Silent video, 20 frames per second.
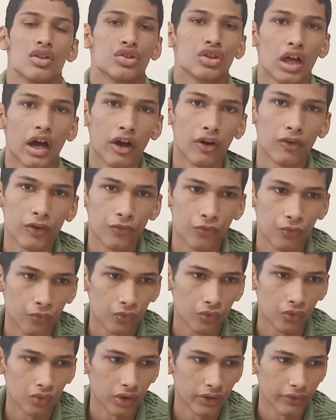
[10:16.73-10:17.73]
Now
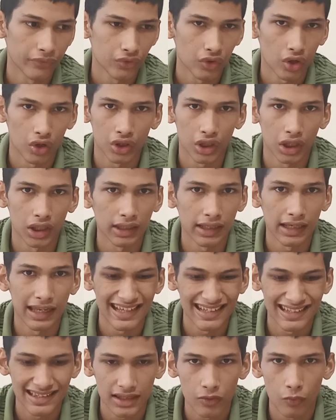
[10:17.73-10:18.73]
if your turtle
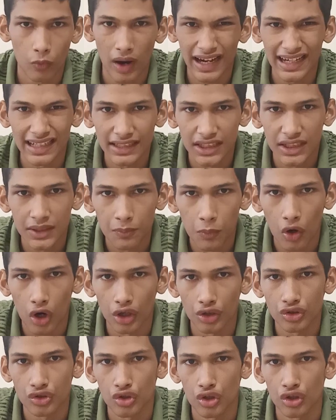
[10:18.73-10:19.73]
has white
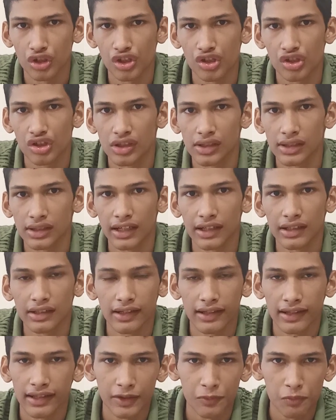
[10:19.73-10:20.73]
spots on his shell,
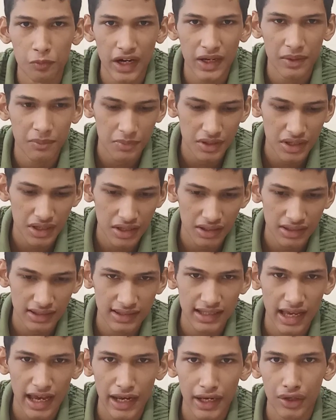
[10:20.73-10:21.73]
then it might be a
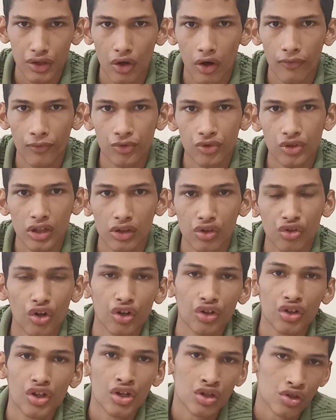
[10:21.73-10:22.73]
sign of shell
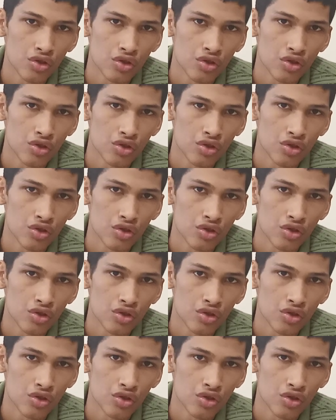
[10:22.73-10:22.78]
rot.